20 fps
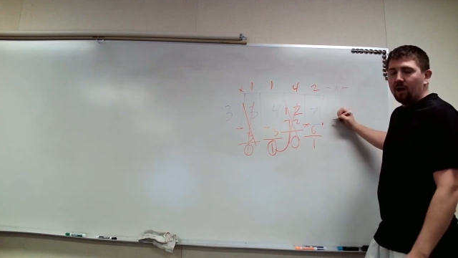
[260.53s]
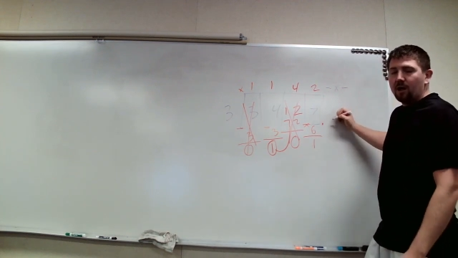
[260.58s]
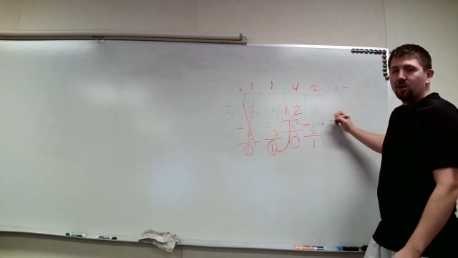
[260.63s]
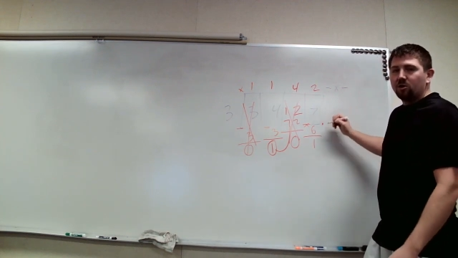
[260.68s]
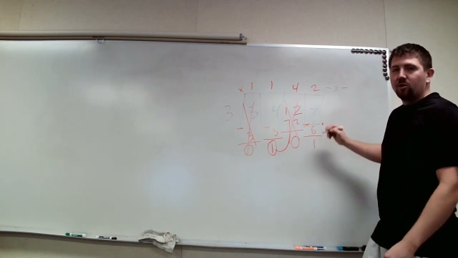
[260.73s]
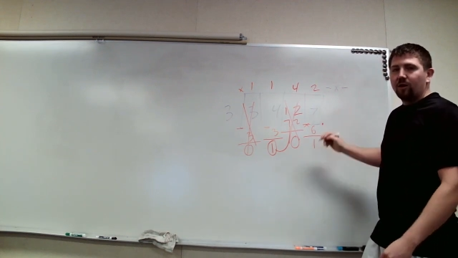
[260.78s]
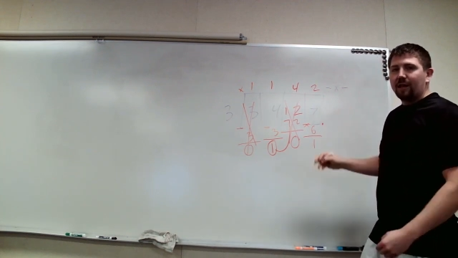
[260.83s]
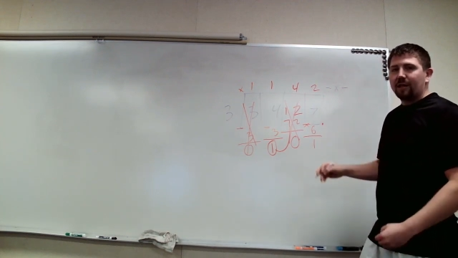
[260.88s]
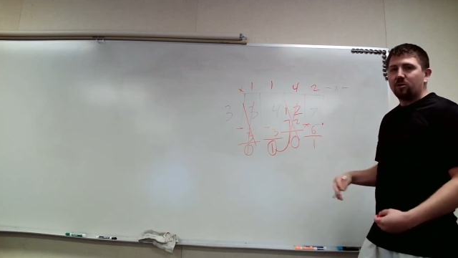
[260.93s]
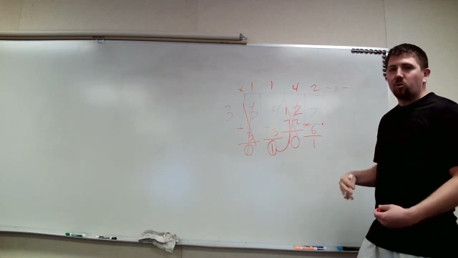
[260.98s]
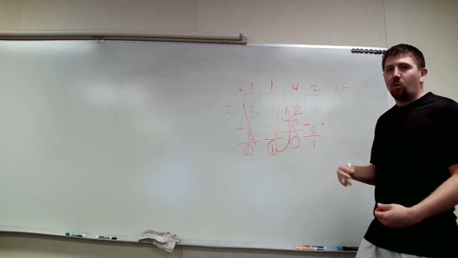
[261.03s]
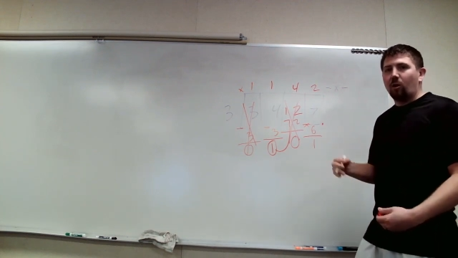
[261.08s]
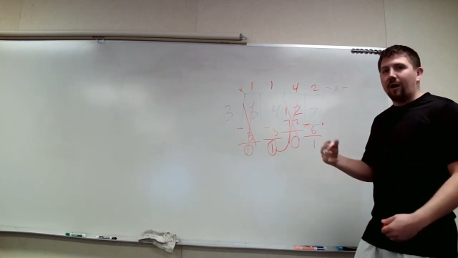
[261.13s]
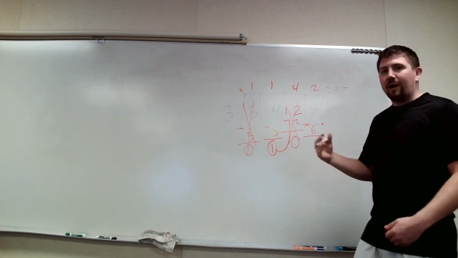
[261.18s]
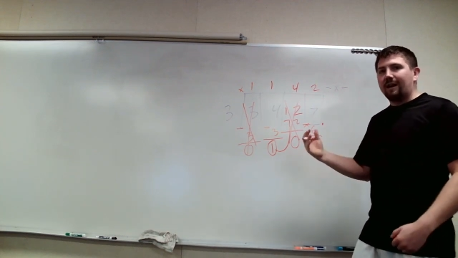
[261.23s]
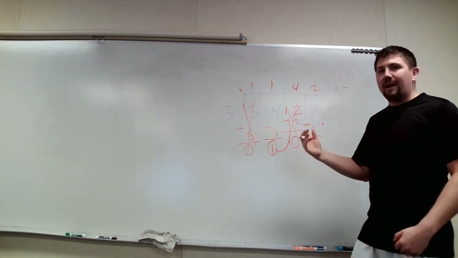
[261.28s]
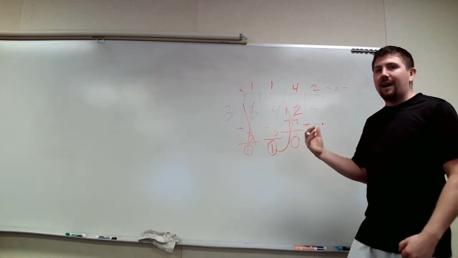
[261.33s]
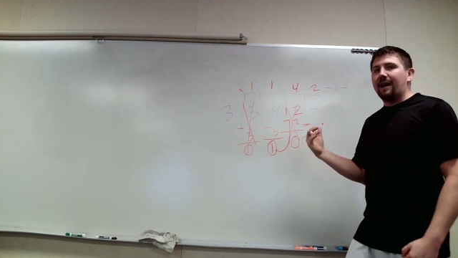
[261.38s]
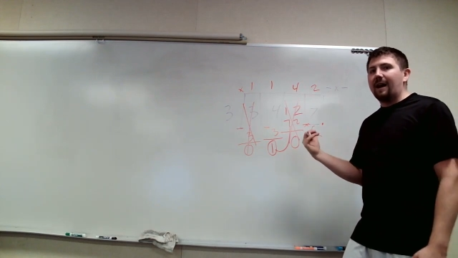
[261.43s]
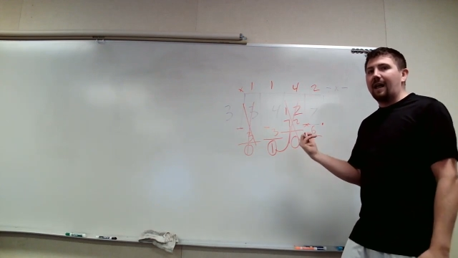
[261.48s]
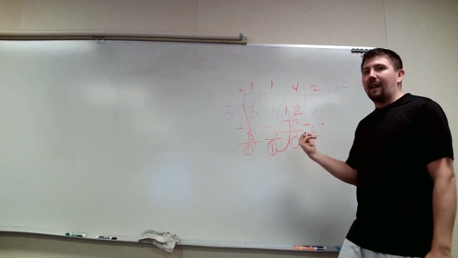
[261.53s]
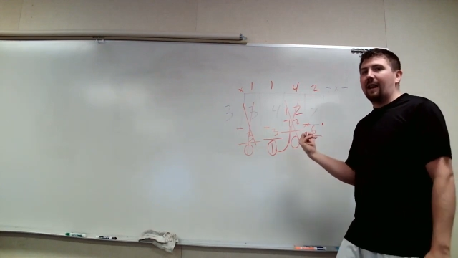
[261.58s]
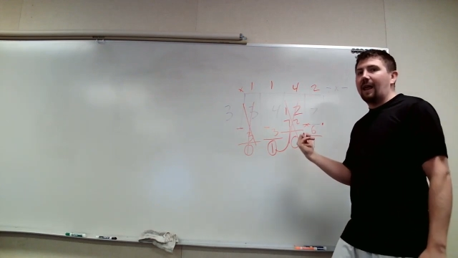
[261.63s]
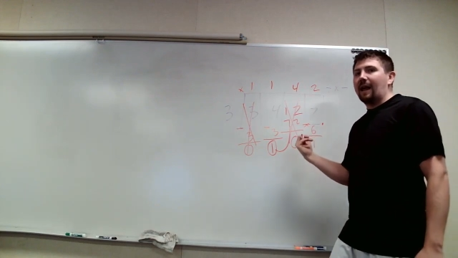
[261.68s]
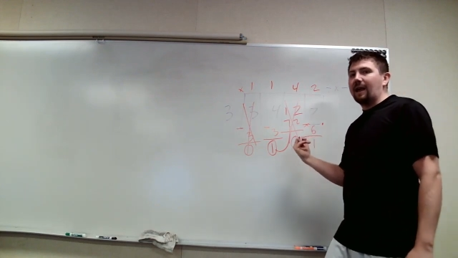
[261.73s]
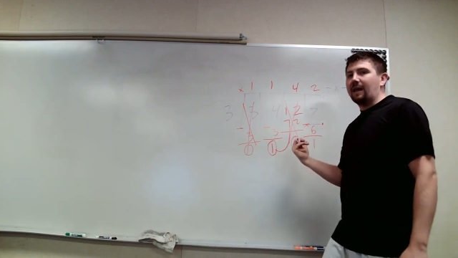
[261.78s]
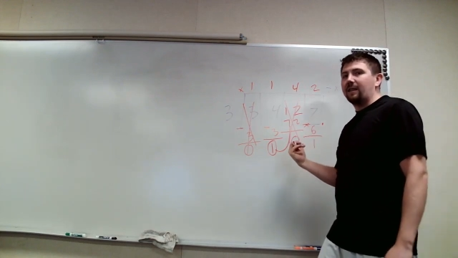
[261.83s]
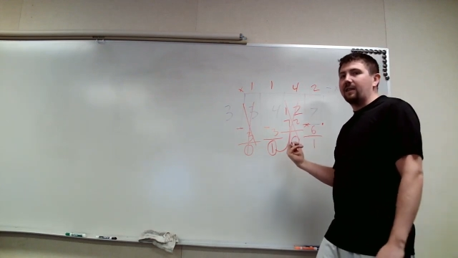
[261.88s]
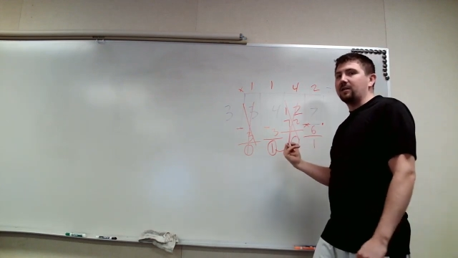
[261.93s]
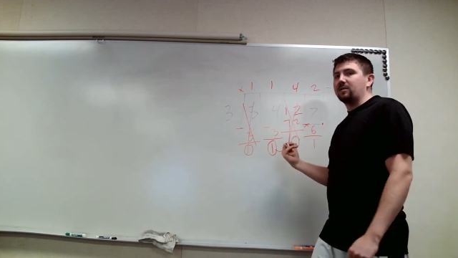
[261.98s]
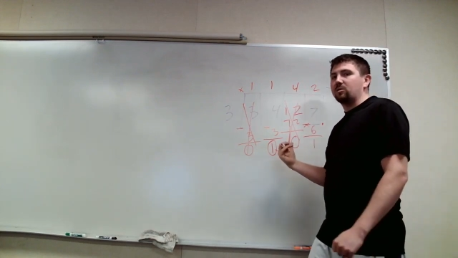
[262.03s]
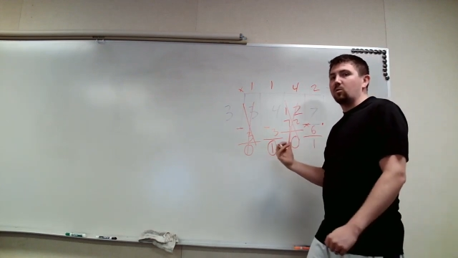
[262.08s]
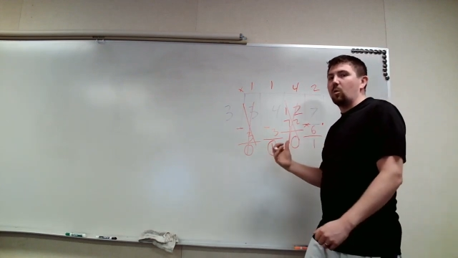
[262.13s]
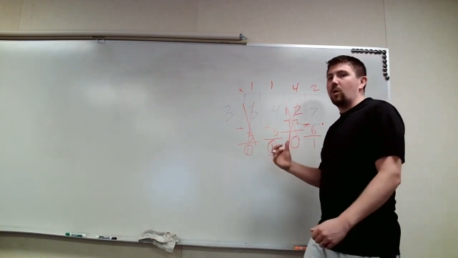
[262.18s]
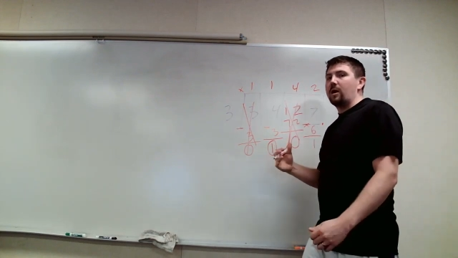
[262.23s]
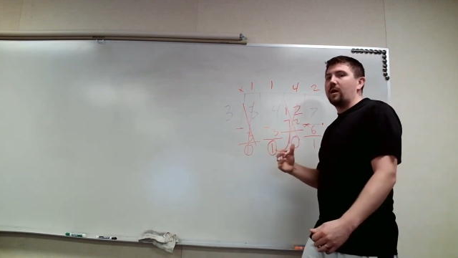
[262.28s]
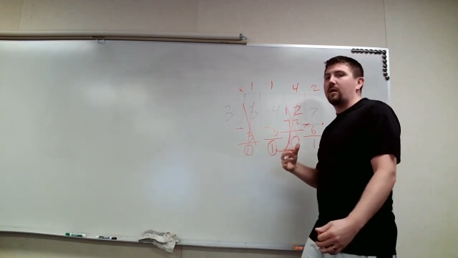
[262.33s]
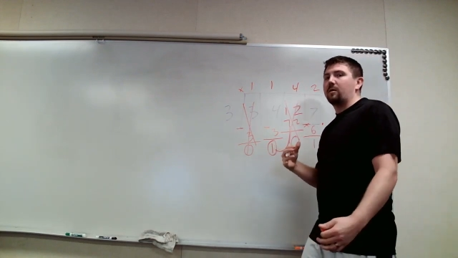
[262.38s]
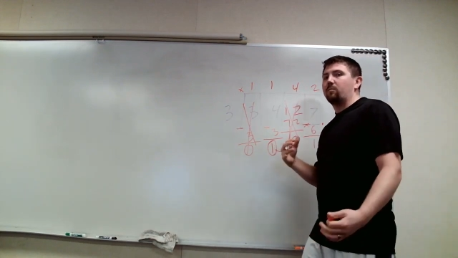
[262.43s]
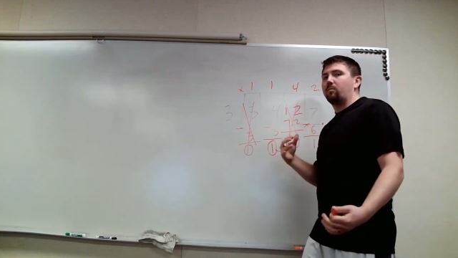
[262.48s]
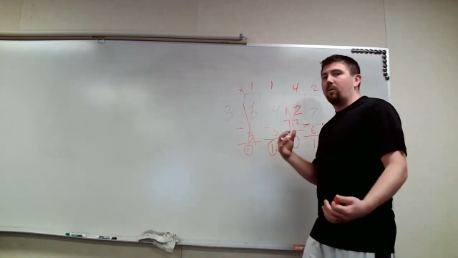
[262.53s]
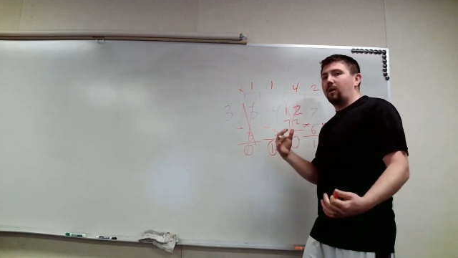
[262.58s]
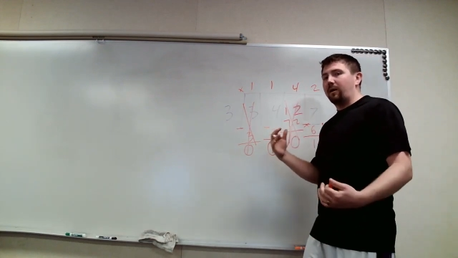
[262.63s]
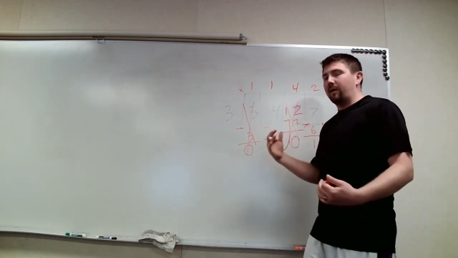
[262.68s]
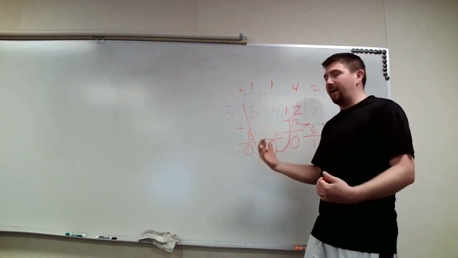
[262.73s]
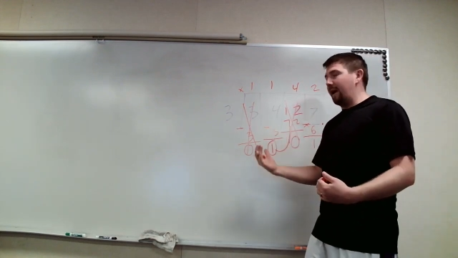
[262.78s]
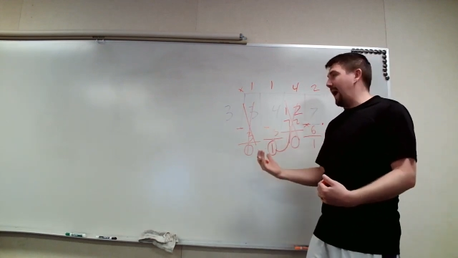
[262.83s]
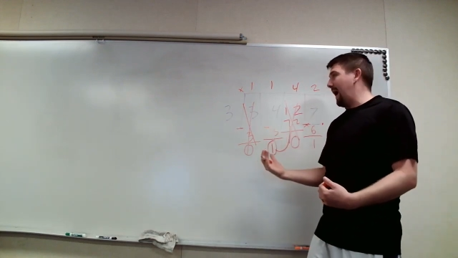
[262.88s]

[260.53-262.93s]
So that's where I kind of like this way and